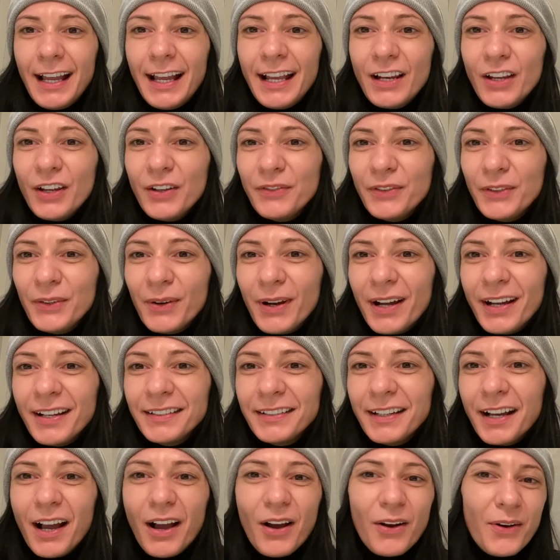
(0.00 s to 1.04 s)
Hello everyone,
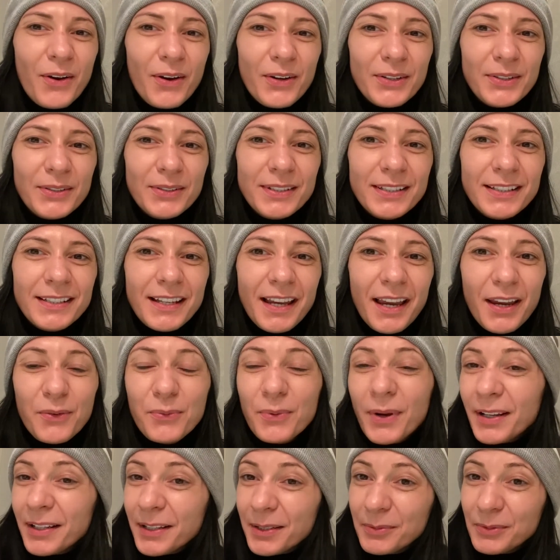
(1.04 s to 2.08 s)
how are you today?
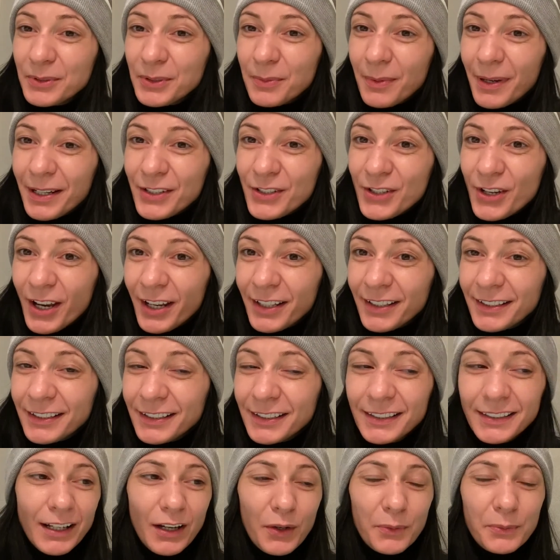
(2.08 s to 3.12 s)
Welcome to my
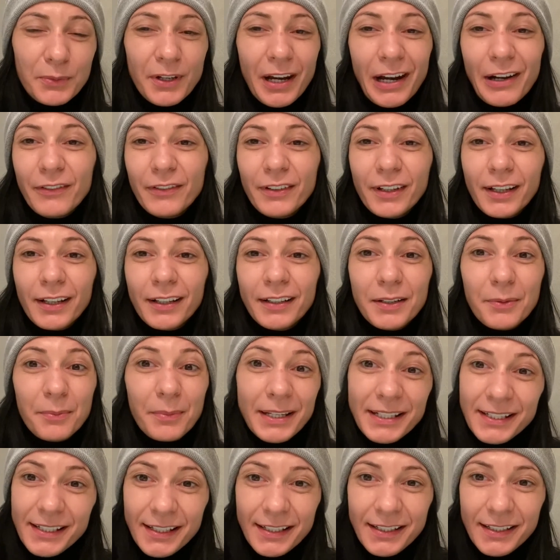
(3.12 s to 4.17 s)
channel. Hope you're having an
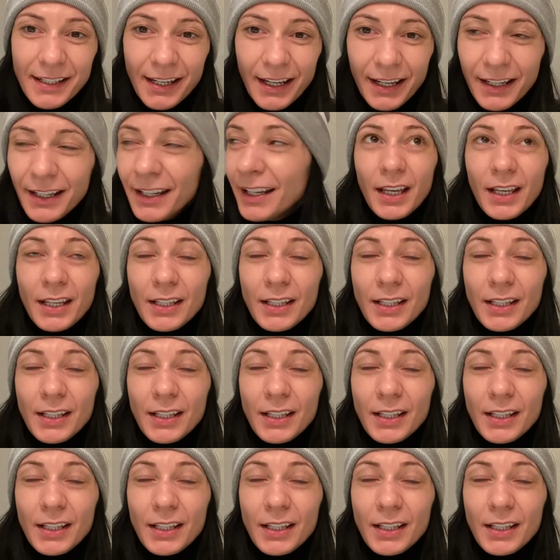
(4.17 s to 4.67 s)
amazing day.